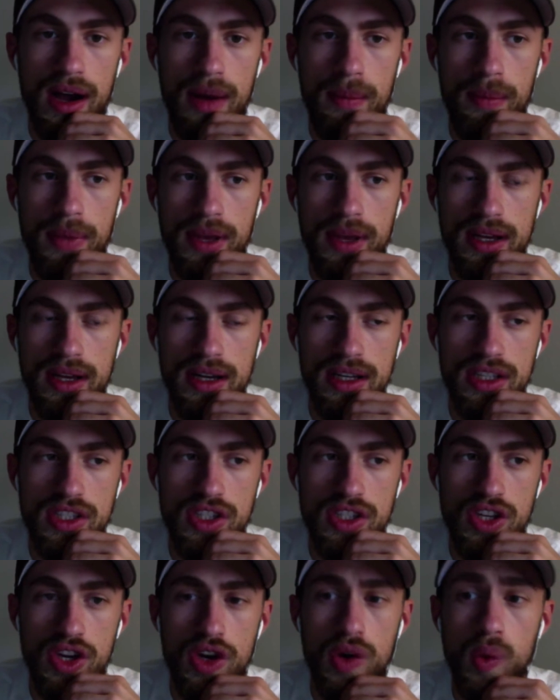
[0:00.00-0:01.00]

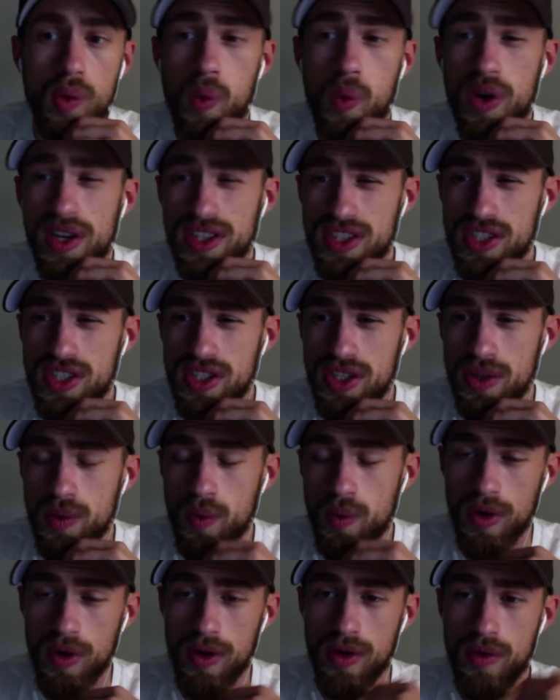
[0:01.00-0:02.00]
because once you
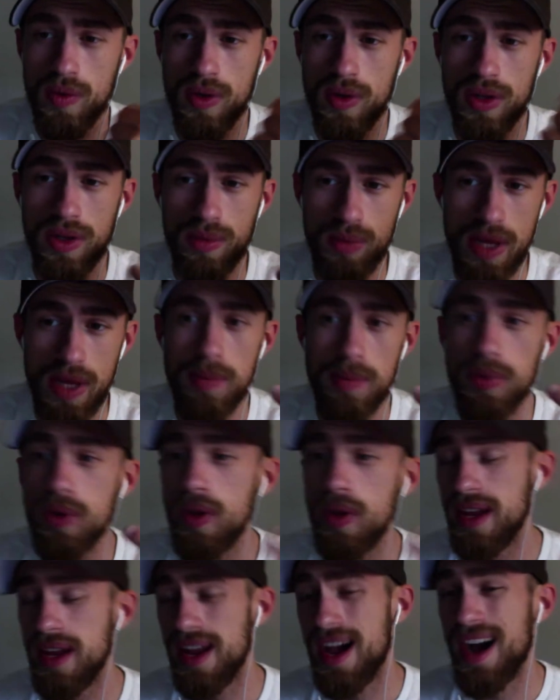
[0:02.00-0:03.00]
work with
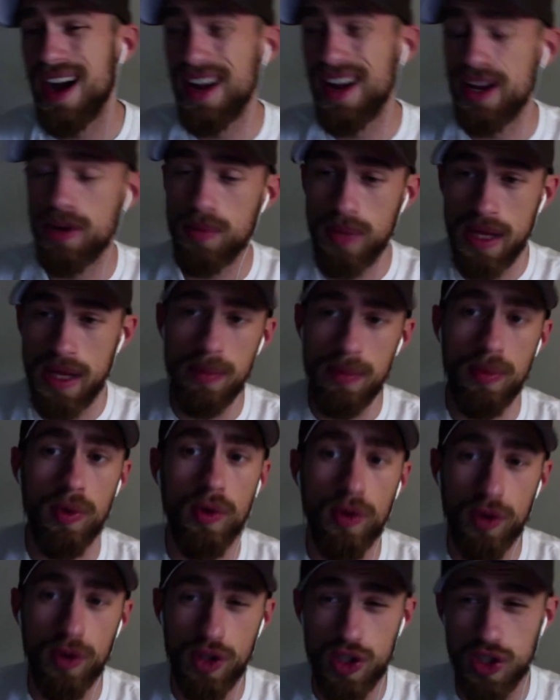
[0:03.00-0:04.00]
people and hire
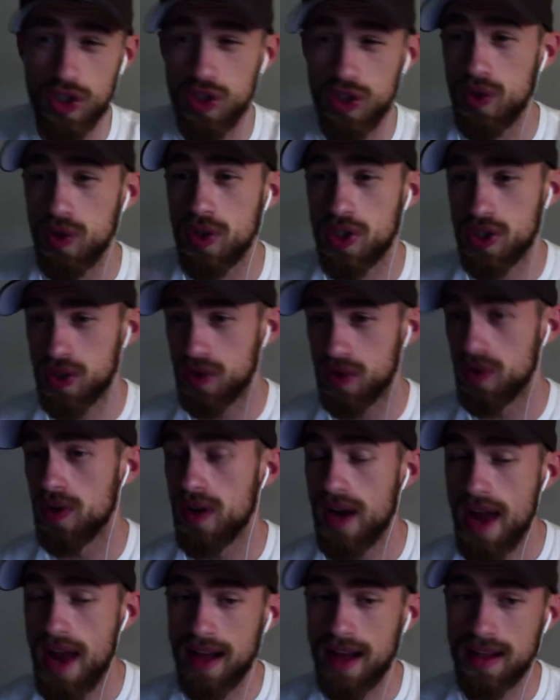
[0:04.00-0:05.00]
people to do
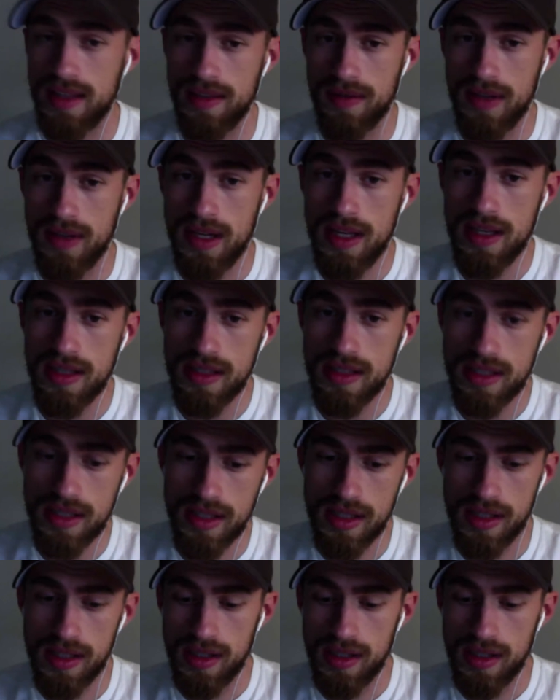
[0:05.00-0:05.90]
certain activities